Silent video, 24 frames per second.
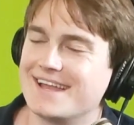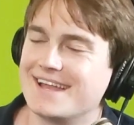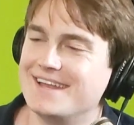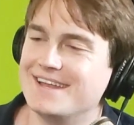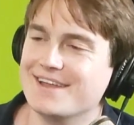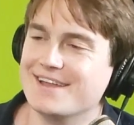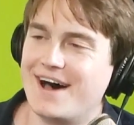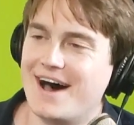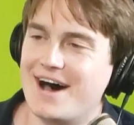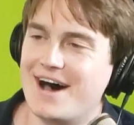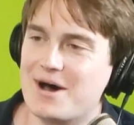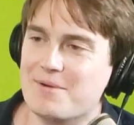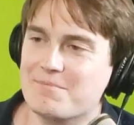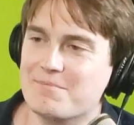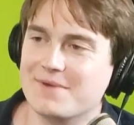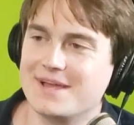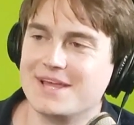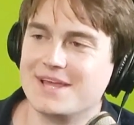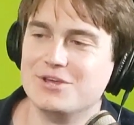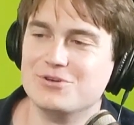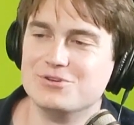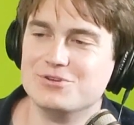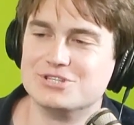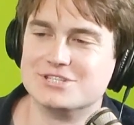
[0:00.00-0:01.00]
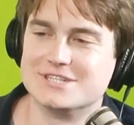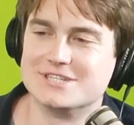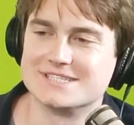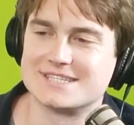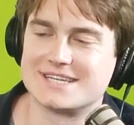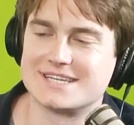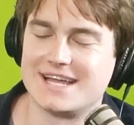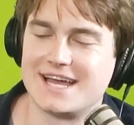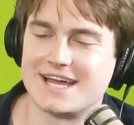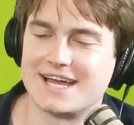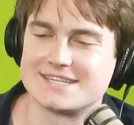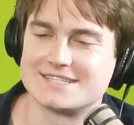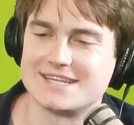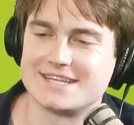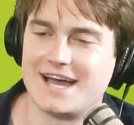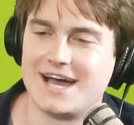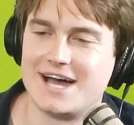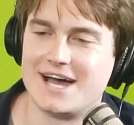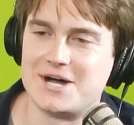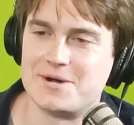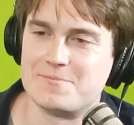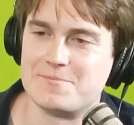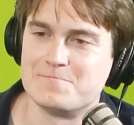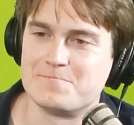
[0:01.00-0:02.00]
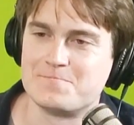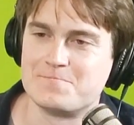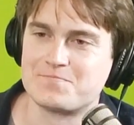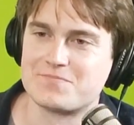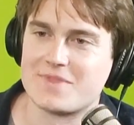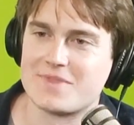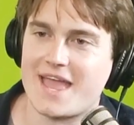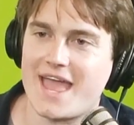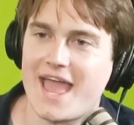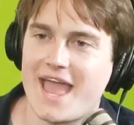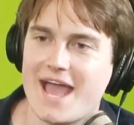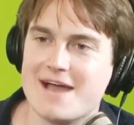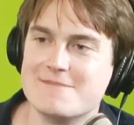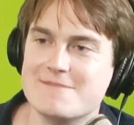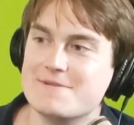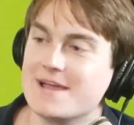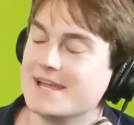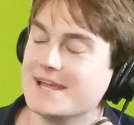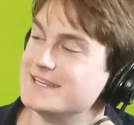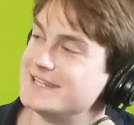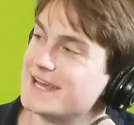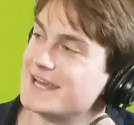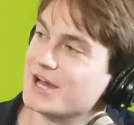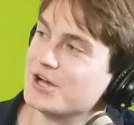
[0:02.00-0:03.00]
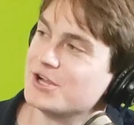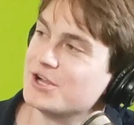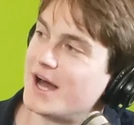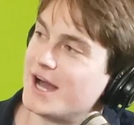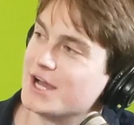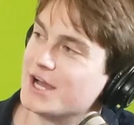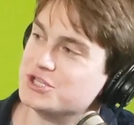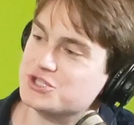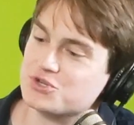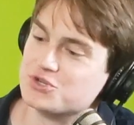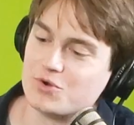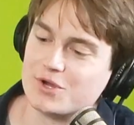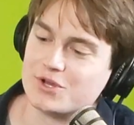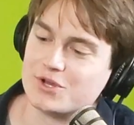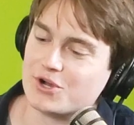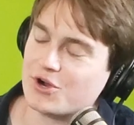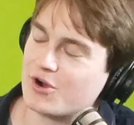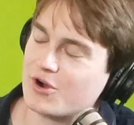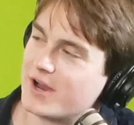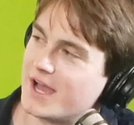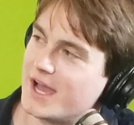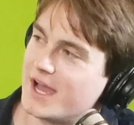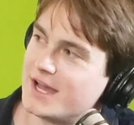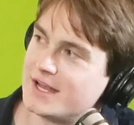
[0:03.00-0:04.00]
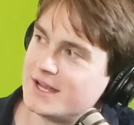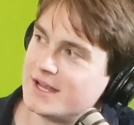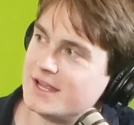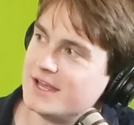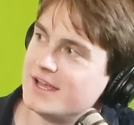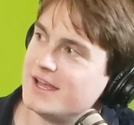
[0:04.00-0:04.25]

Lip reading: now. A huge disconnect. Until I joined Hurrdat.